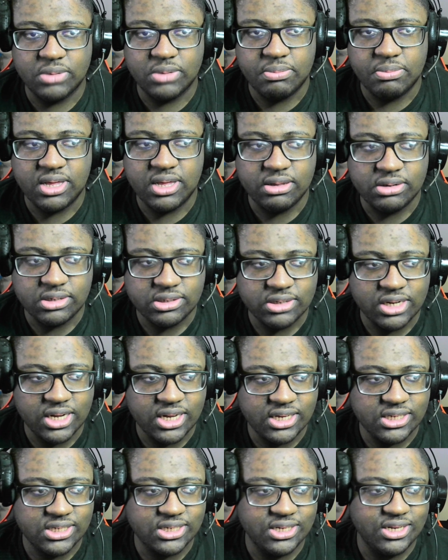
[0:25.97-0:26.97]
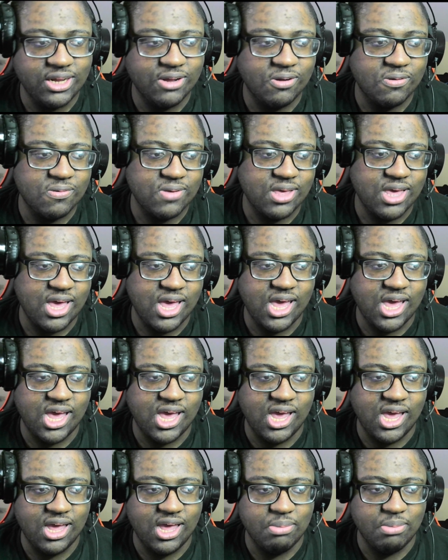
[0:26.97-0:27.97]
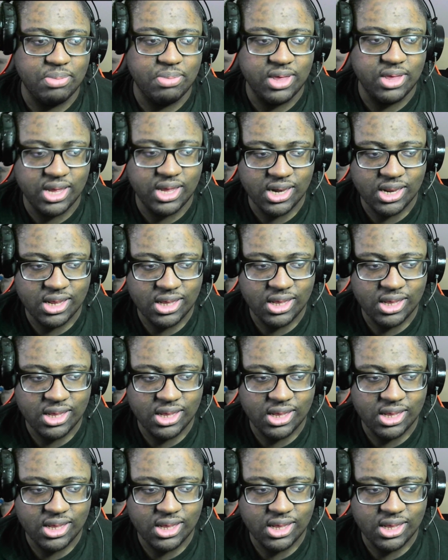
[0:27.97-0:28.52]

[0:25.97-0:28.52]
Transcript: I mean, it's actually okay, but